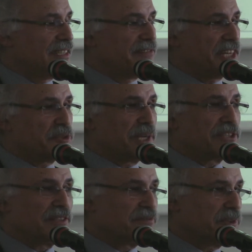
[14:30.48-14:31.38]
event,
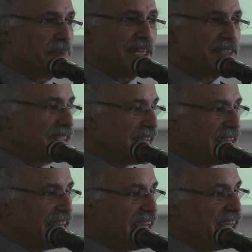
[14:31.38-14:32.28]
went on for about a
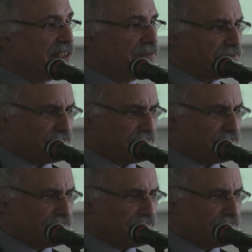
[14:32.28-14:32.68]
decade.